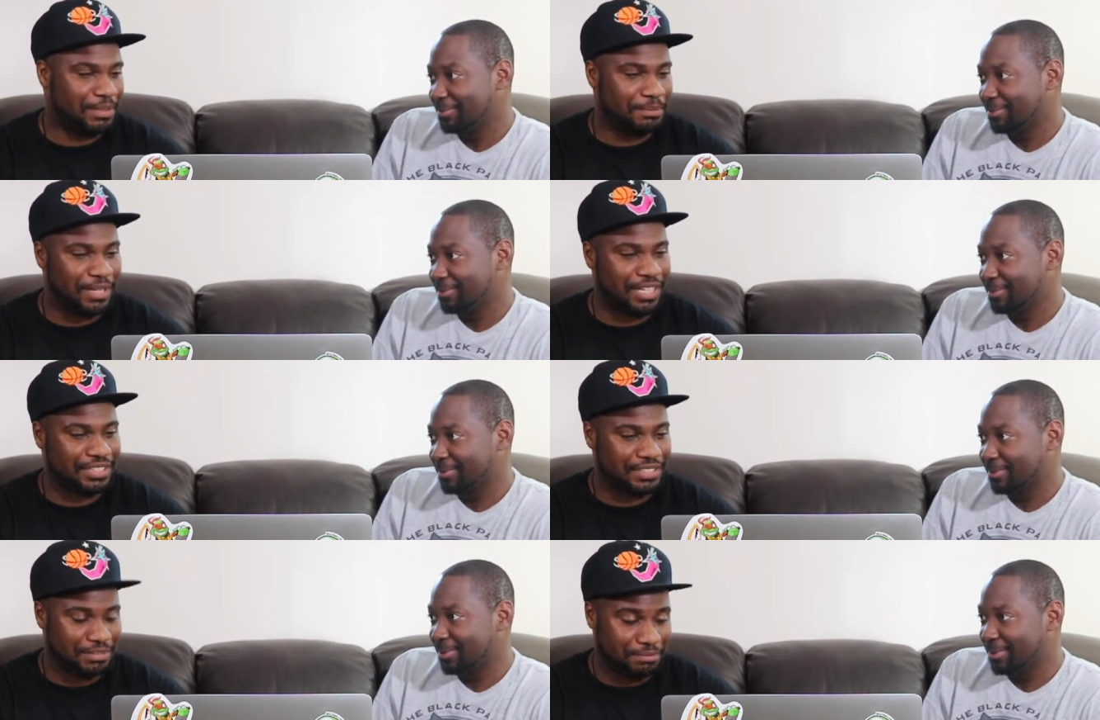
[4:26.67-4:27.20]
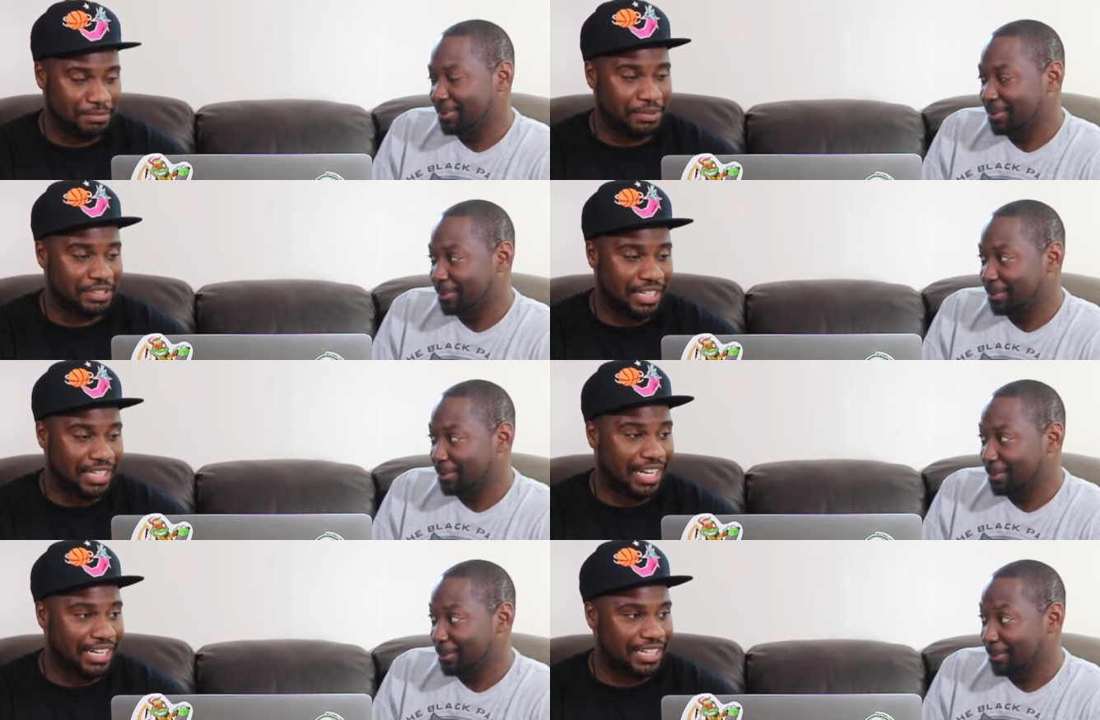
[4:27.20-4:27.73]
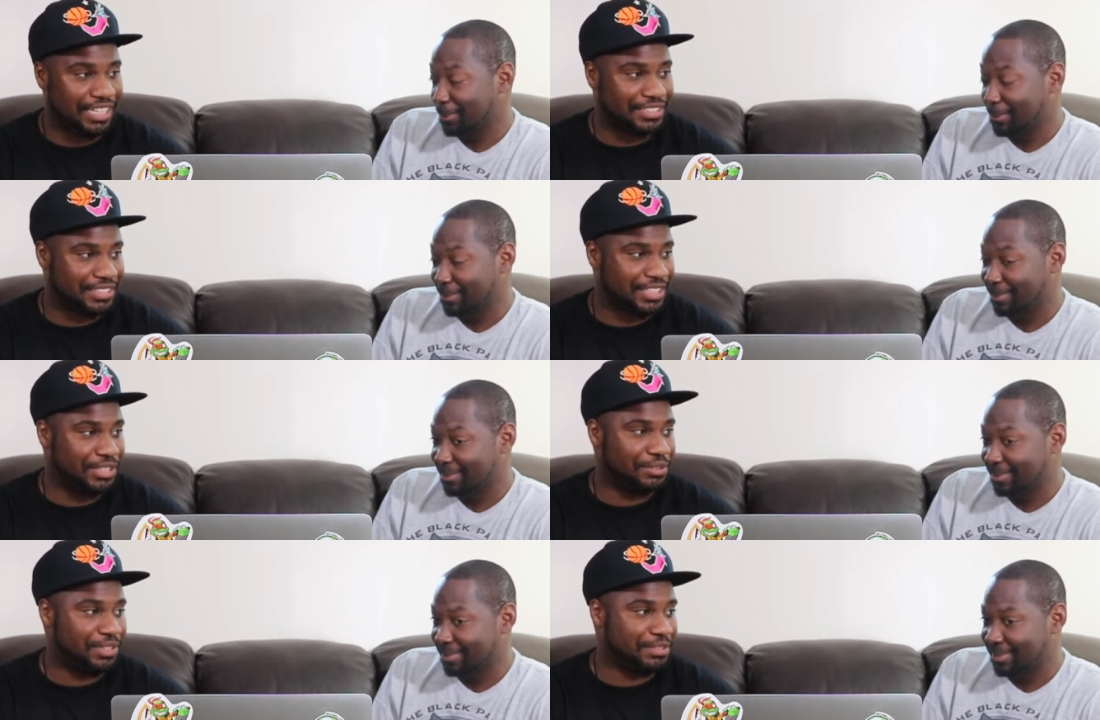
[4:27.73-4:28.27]
Speaker 1: but some of that, a
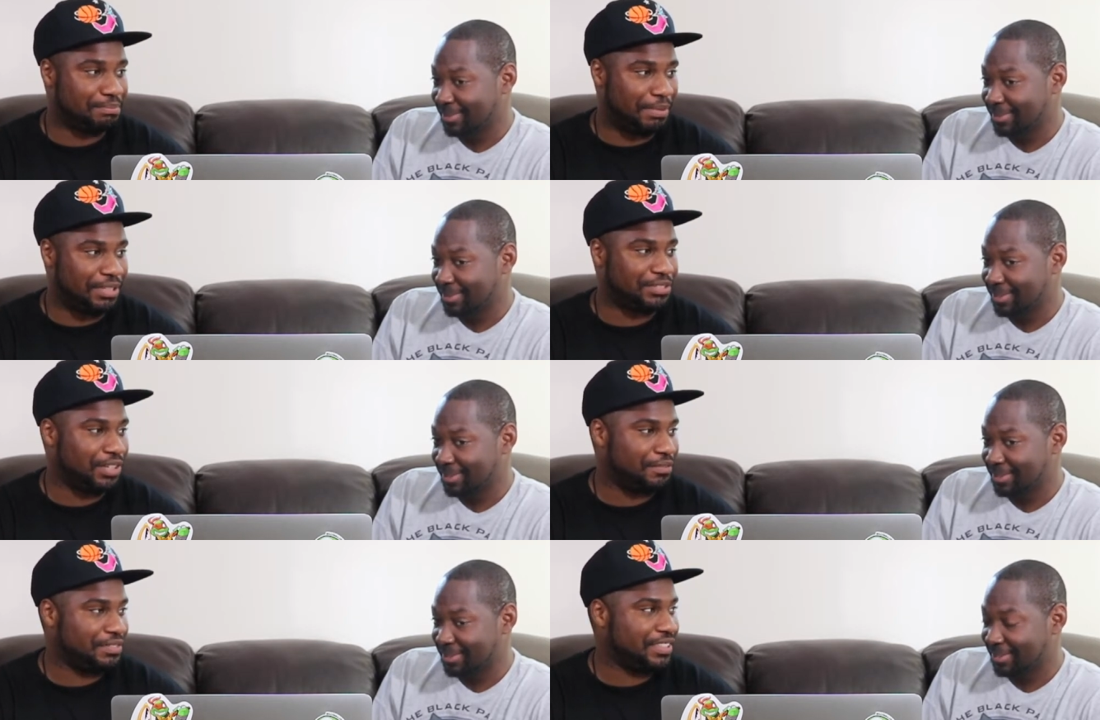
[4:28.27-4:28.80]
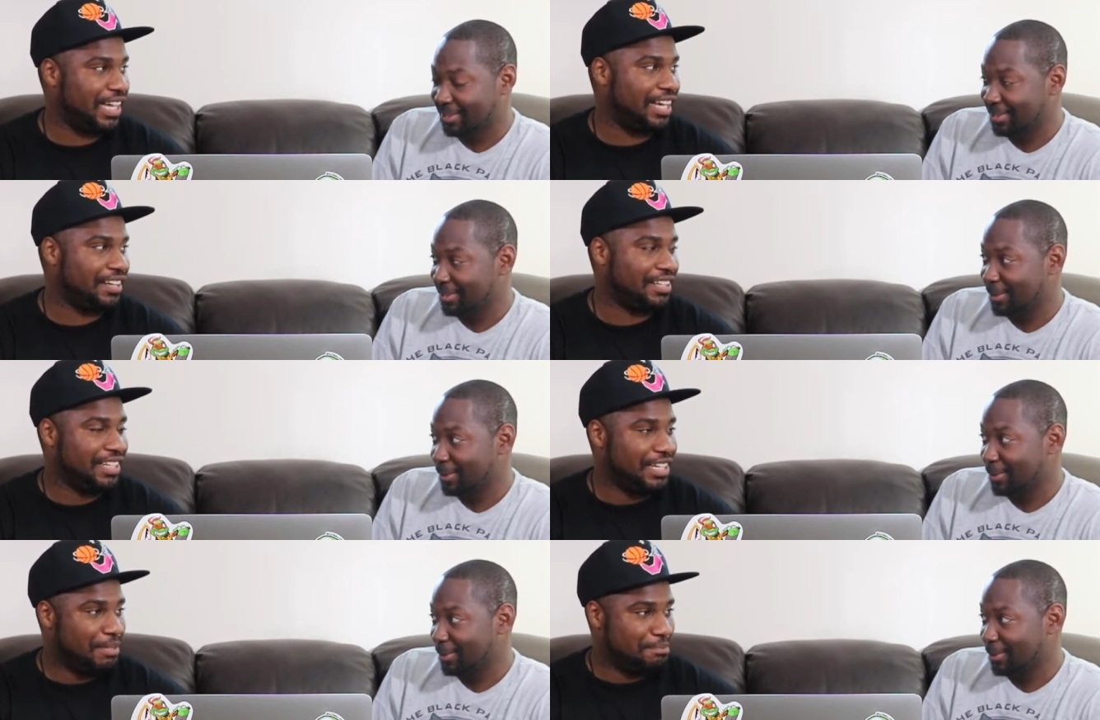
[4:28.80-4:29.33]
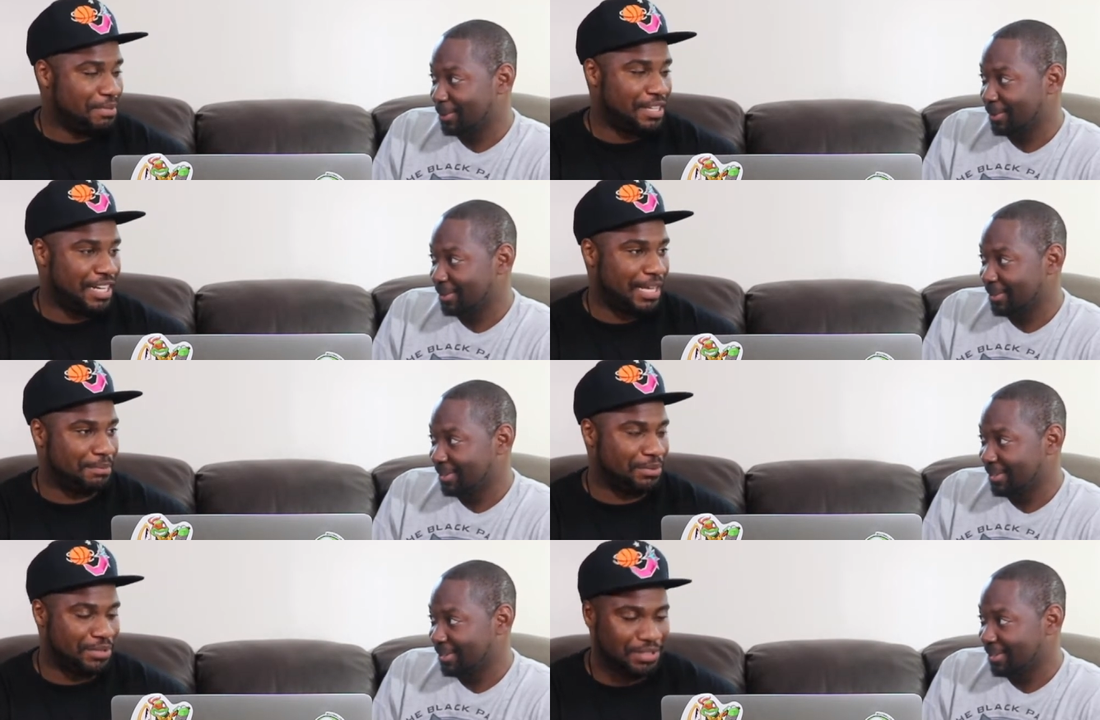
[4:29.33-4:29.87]
lot of that skill is based off of talent.
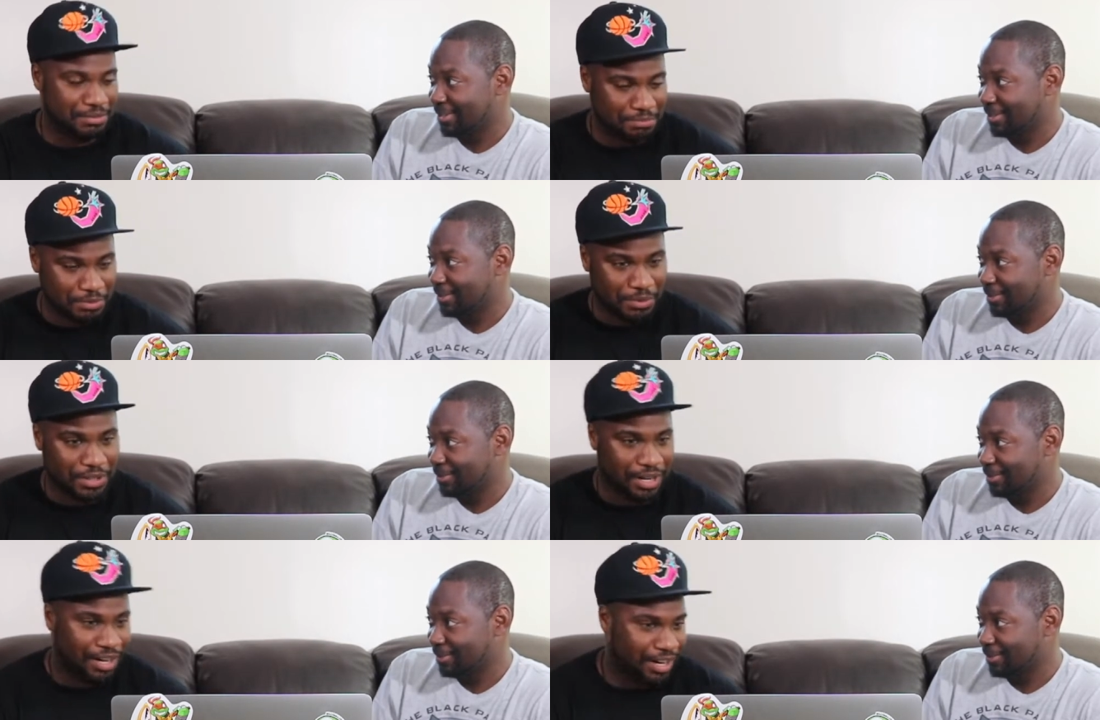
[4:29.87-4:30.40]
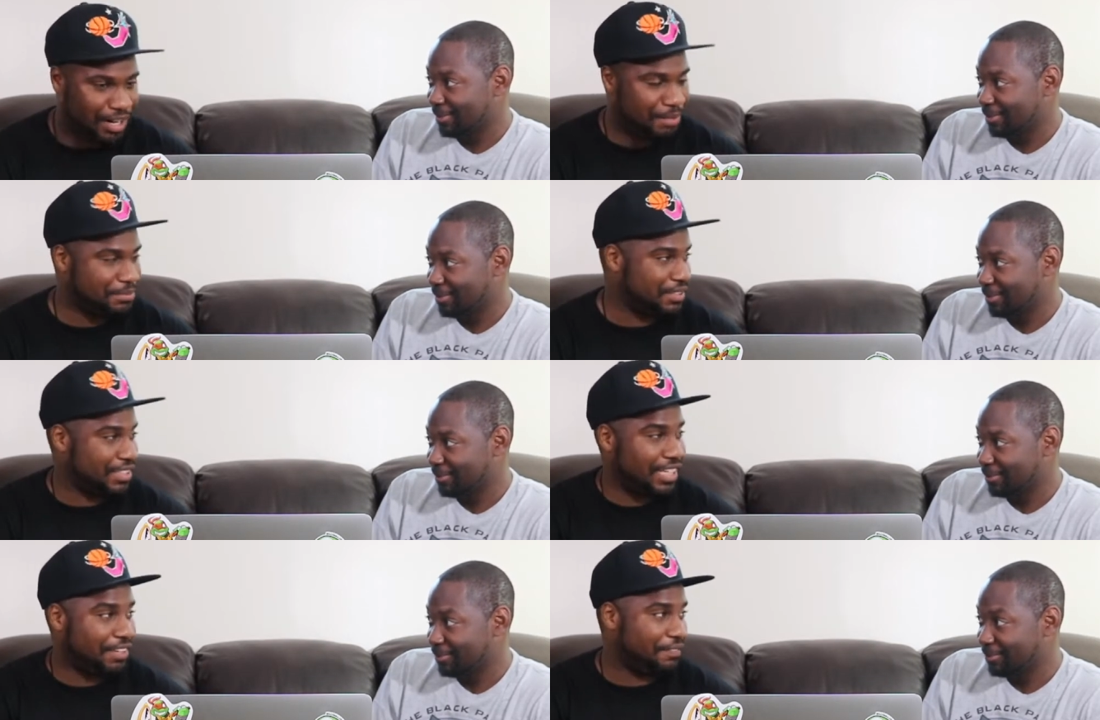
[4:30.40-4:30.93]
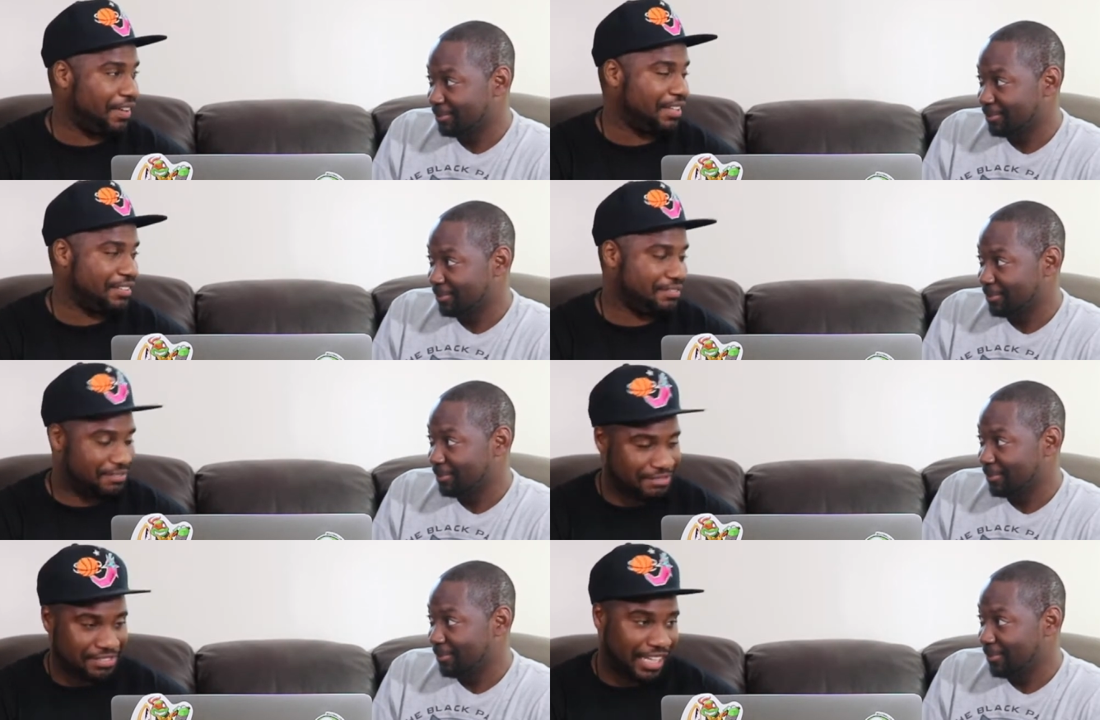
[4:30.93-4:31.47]
Being able to move your arms and
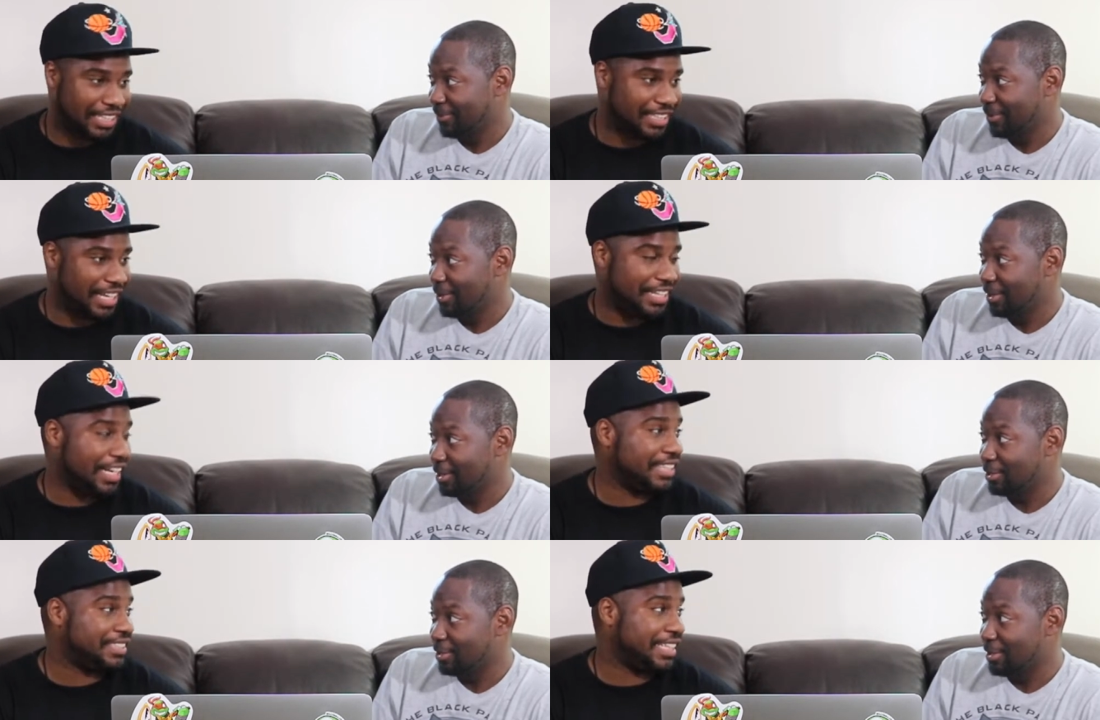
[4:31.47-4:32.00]
think like